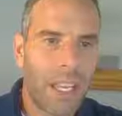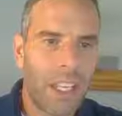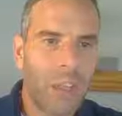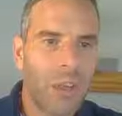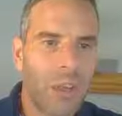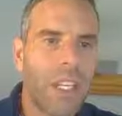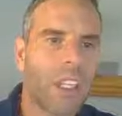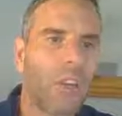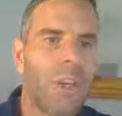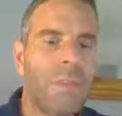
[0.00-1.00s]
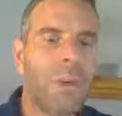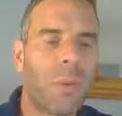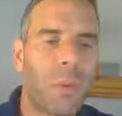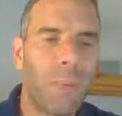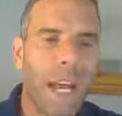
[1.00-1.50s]
and you can encrypt it
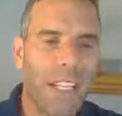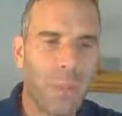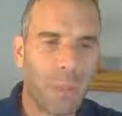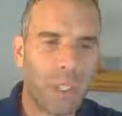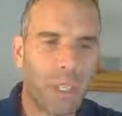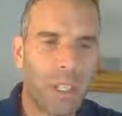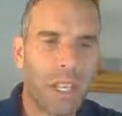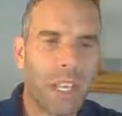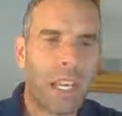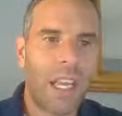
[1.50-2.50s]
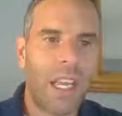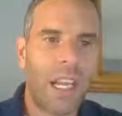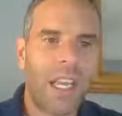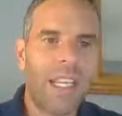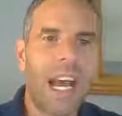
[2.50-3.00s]
with a password.
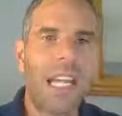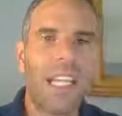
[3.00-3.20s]
And I'd